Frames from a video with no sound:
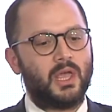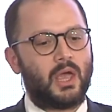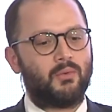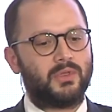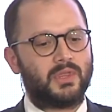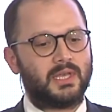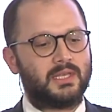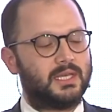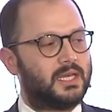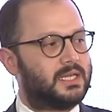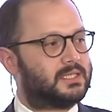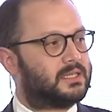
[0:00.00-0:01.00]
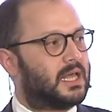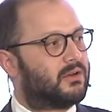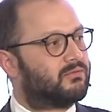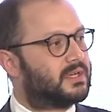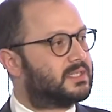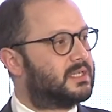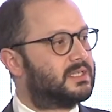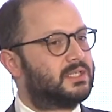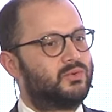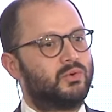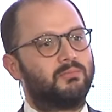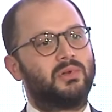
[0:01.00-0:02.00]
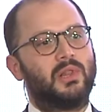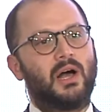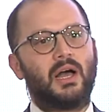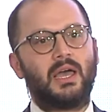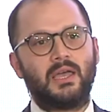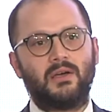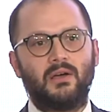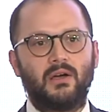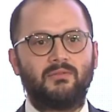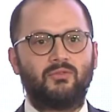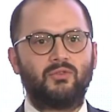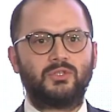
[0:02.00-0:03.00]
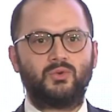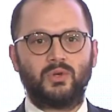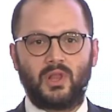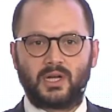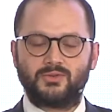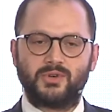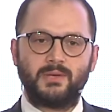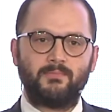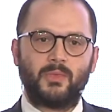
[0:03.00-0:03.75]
And what they did is allowed residents to apply to a lottery